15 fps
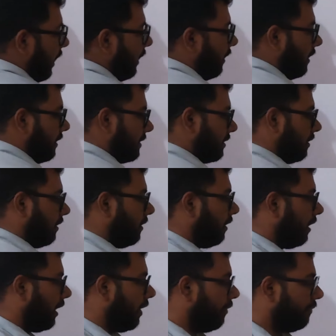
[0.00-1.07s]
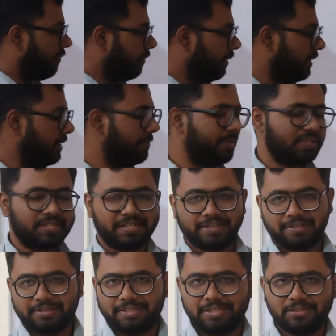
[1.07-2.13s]
angles. I have
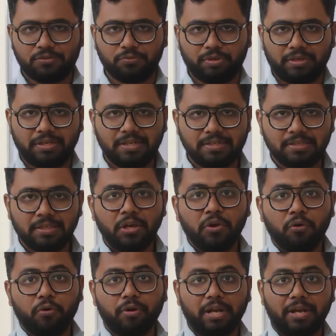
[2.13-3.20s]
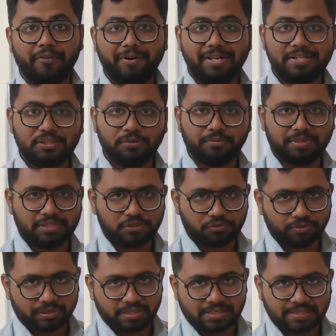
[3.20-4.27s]
represented these two angles, or I have assumed these
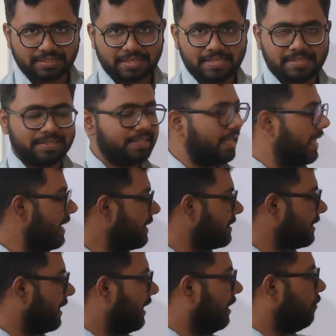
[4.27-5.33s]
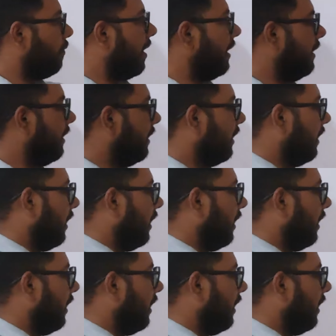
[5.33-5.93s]
two angles as the X and Y.